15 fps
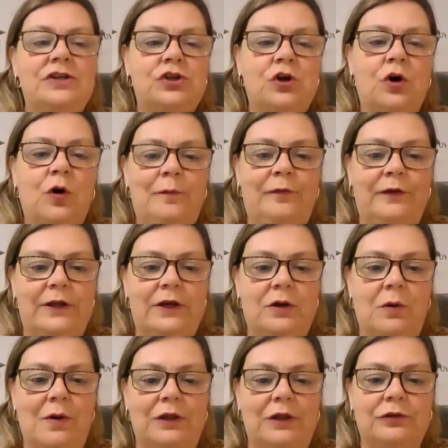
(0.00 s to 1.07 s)
So hopefully
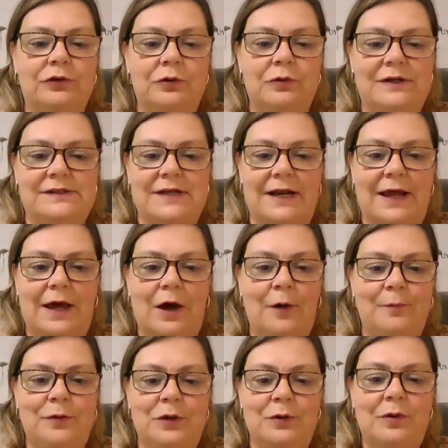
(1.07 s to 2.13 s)
going through it's going to
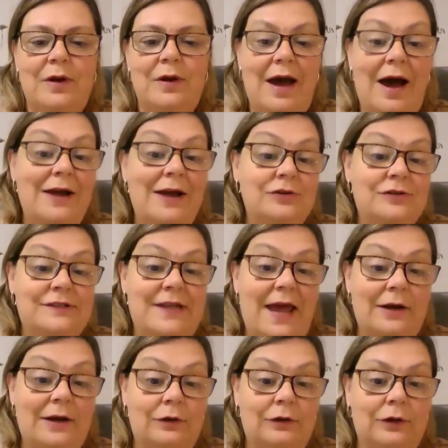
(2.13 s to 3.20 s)
help you
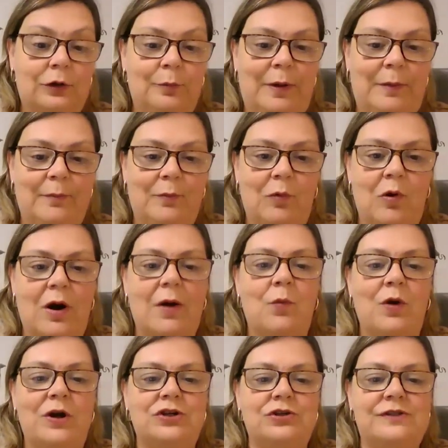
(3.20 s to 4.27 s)
understand a little bit more
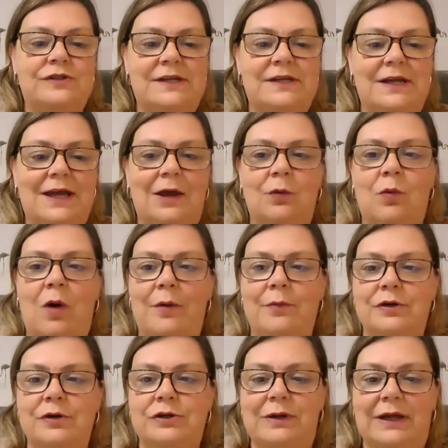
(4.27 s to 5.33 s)
what you're seeing and why
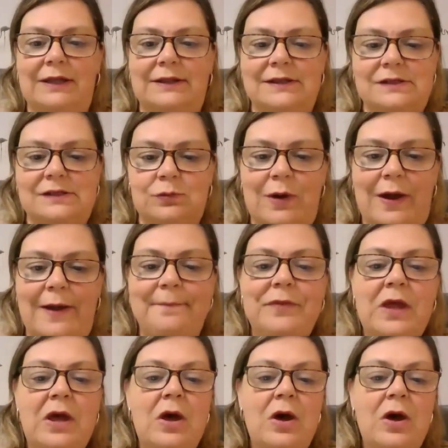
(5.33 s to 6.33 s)
we're doing it this way.